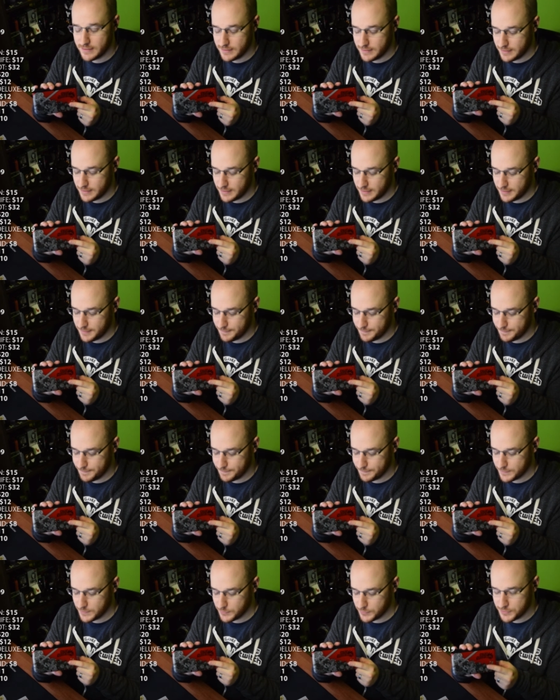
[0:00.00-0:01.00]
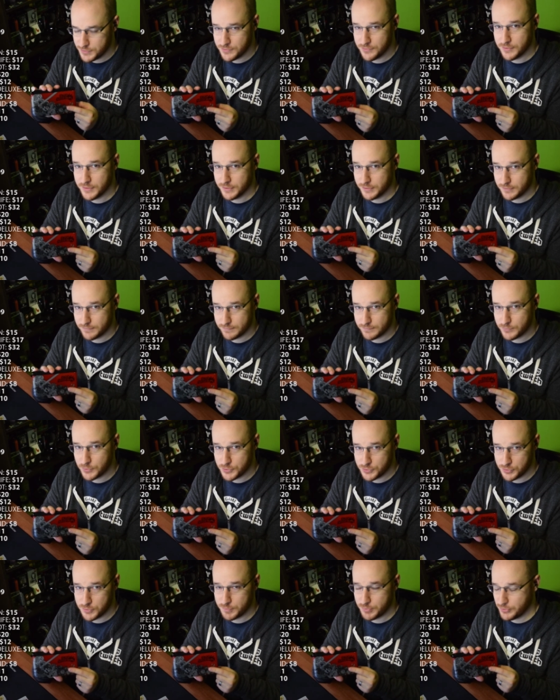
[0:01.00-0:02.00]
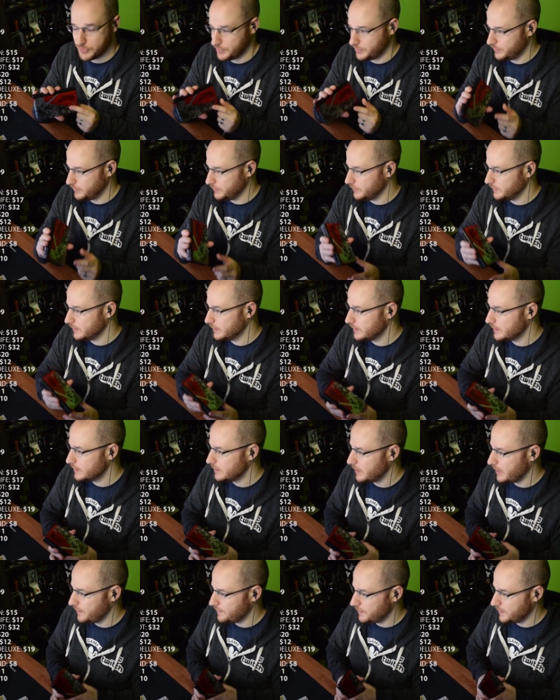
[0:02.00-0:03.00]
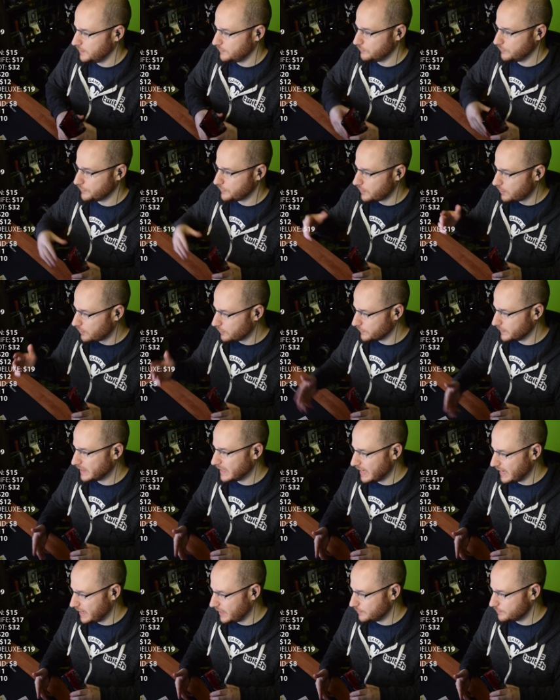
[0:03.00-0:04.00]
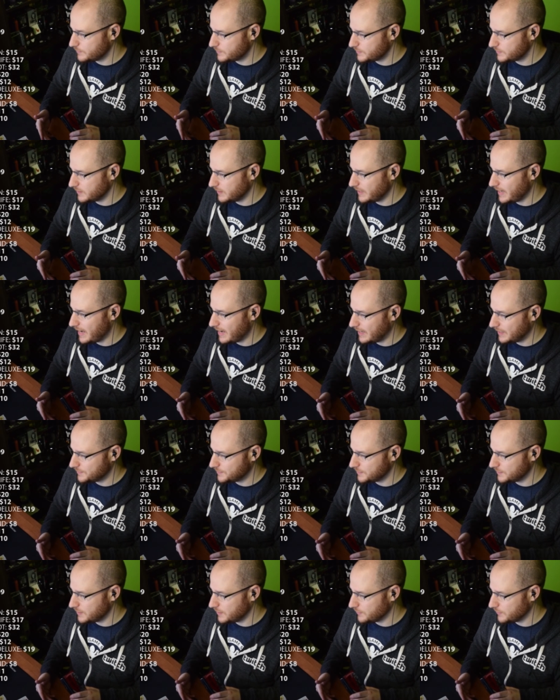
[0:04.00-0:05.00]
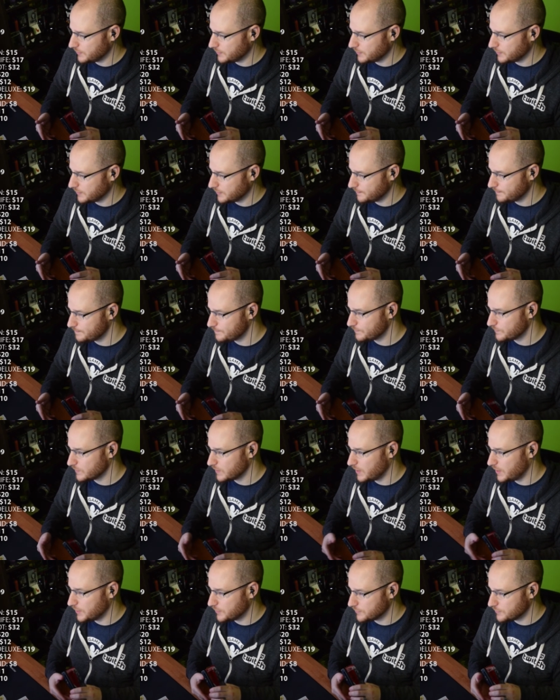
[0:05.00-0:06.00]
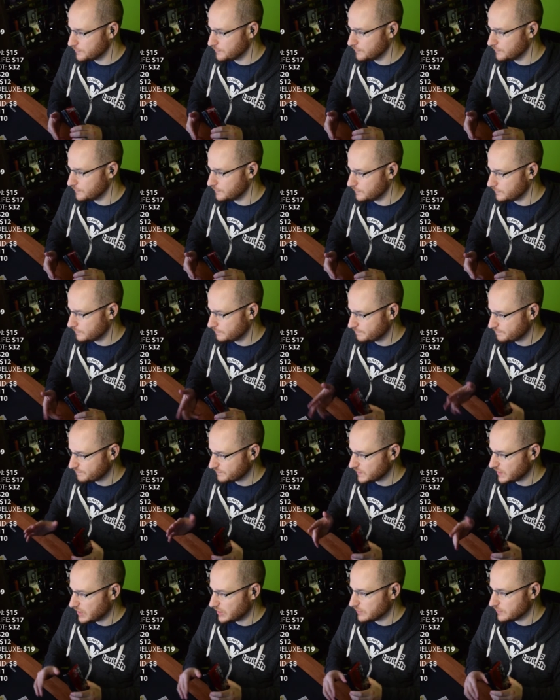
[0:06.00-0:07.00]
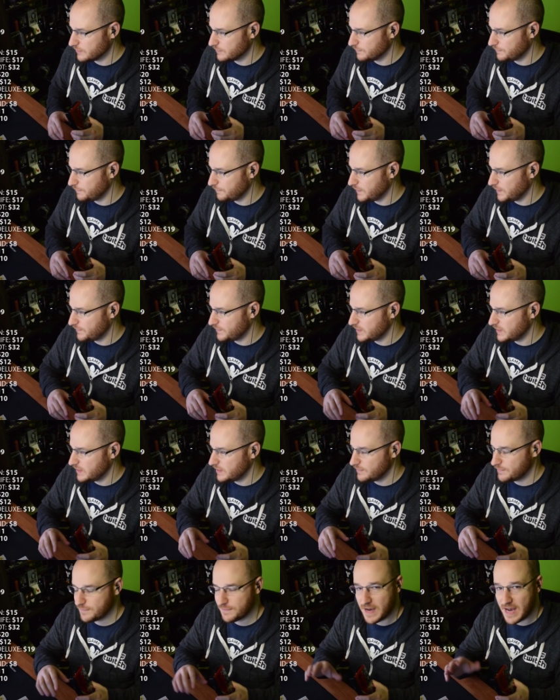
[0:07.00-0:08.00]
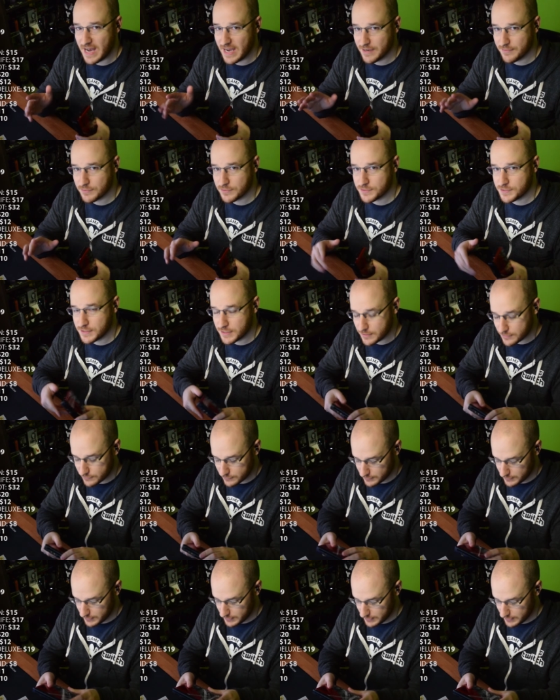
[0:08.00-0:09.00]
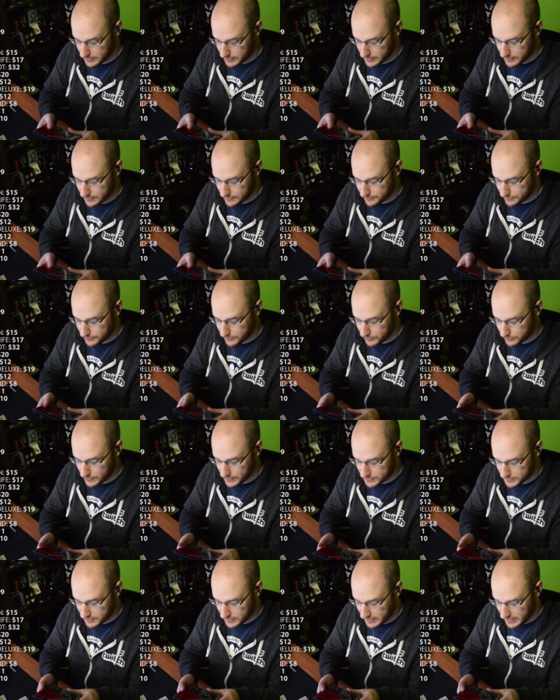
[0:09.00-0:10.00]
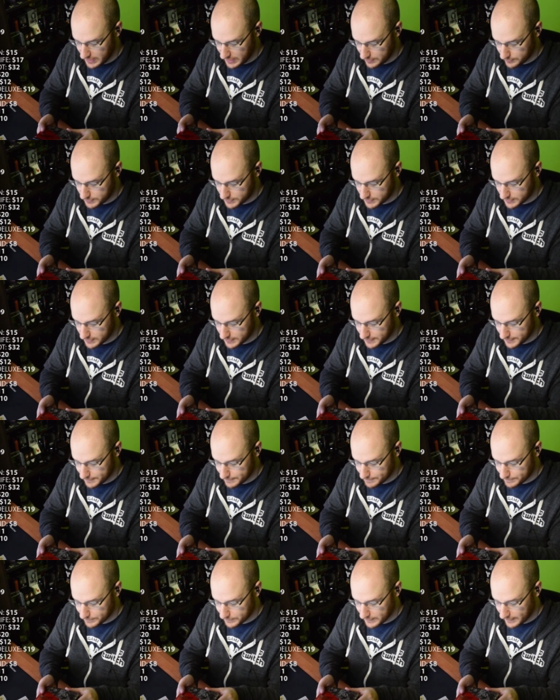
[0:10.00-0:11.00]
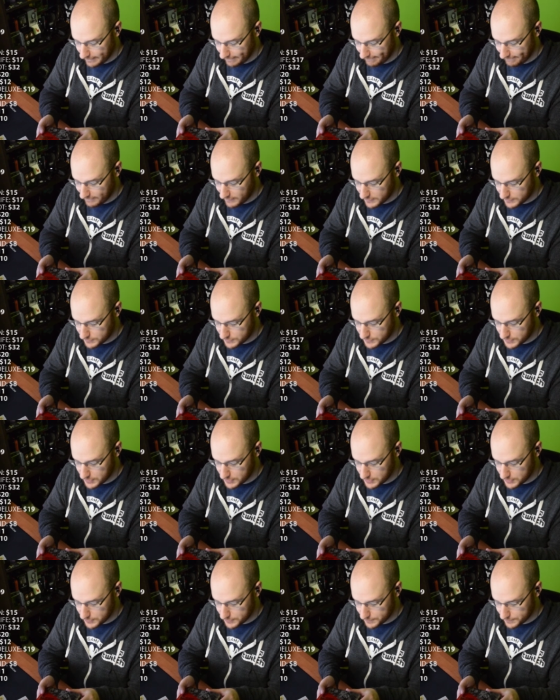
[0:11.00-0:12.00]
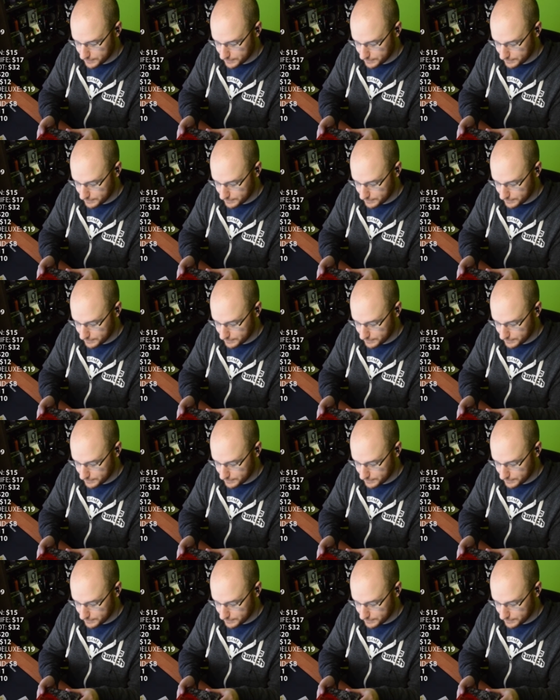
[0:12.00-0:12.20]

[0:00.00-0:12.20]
we're doing pretty good. And then with all the games, it adds another 155 or so for the rest of the games. So